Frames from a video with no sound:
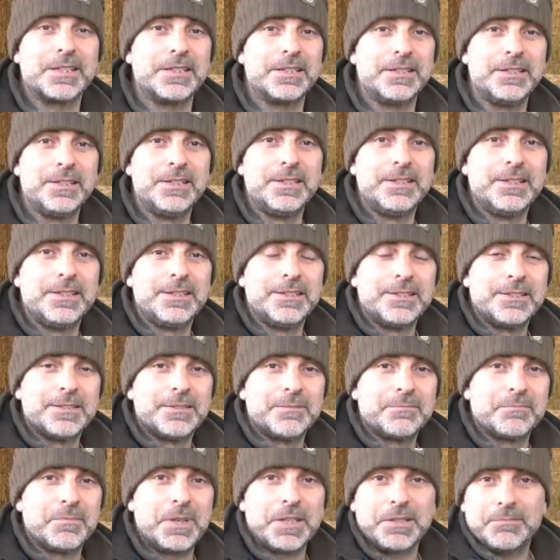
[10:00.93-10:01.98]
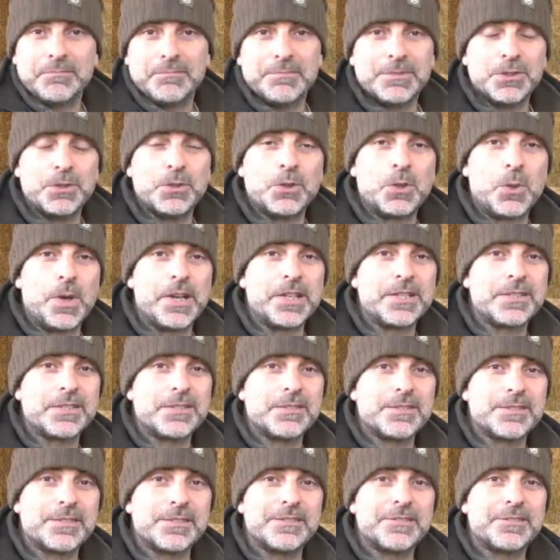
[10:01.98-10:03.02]
uh, make new
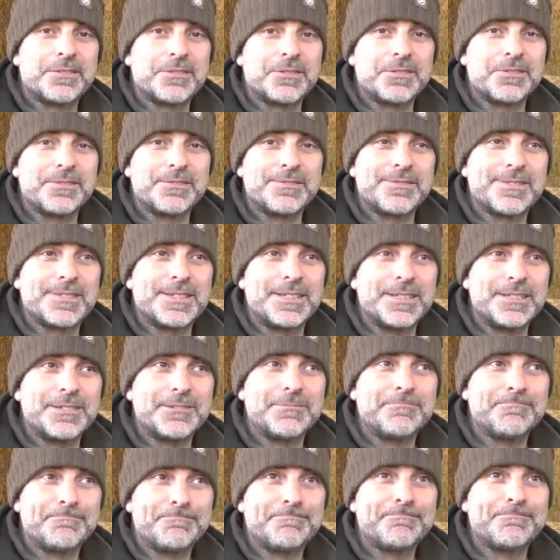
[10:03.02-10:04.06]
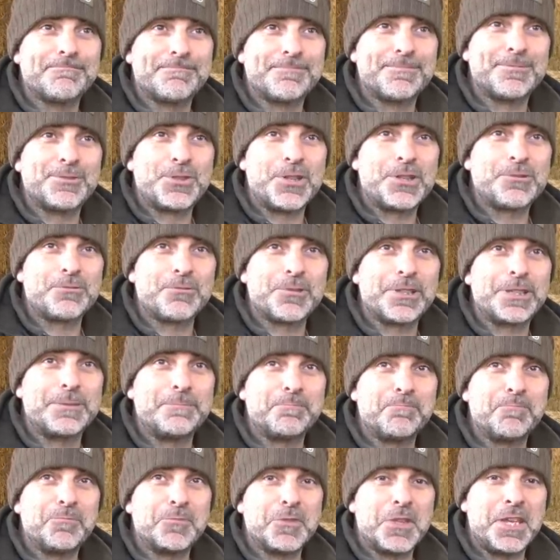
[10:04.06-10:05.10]
acquaintances and generally
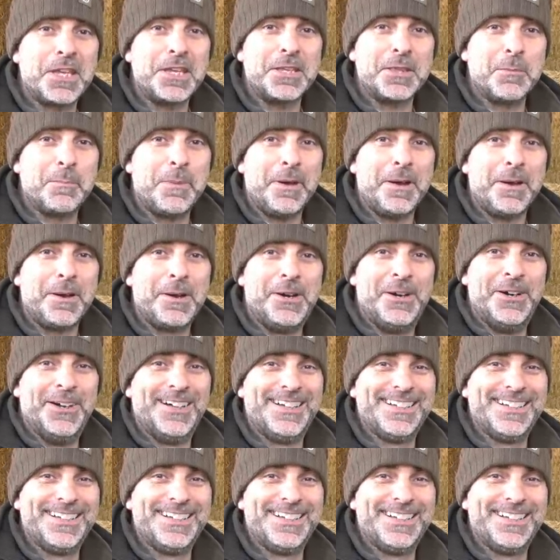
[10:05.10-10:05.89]
hit the bar.